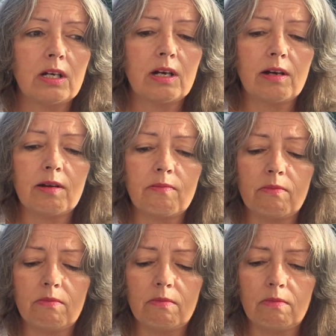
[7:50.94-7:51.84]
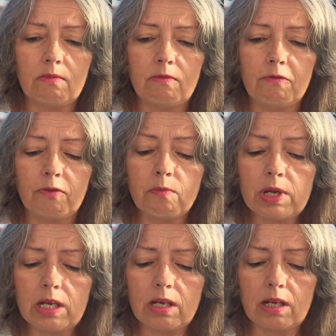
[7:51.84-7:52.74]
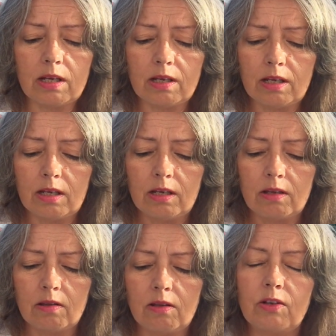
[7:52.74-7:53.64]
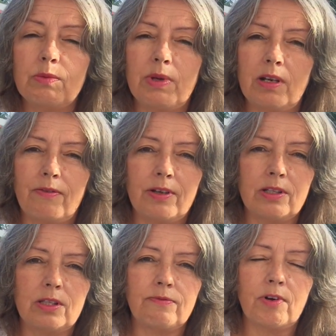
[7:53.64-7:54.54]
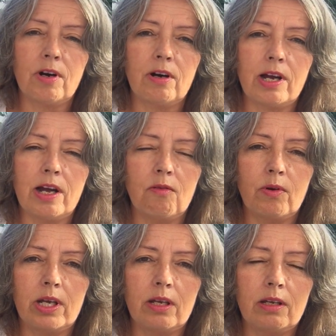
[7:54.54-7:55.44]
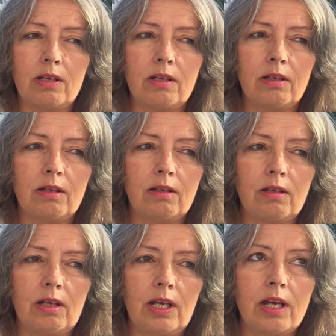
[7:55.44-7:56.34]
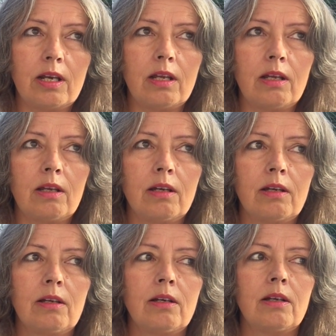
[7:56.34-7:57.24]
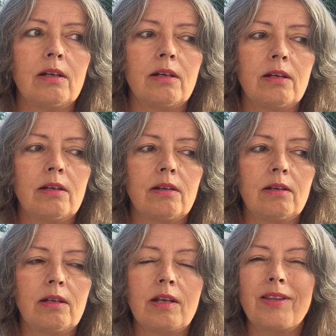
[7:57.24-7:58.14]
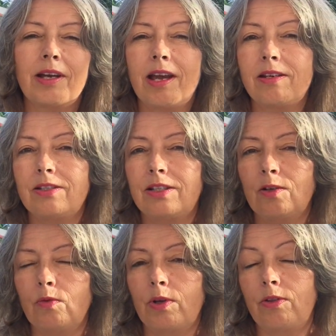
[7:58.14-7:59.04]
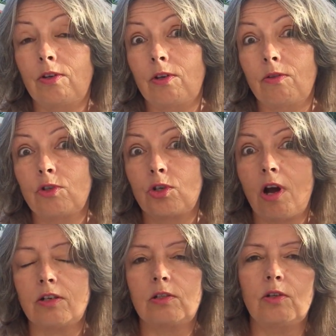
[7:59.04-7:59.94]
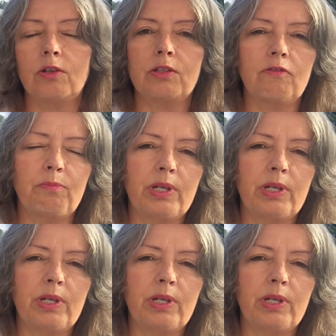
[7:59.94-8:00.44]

um, for me, those benefits far outweighed any uh, anything I had to deal with. You know, the shocked looks of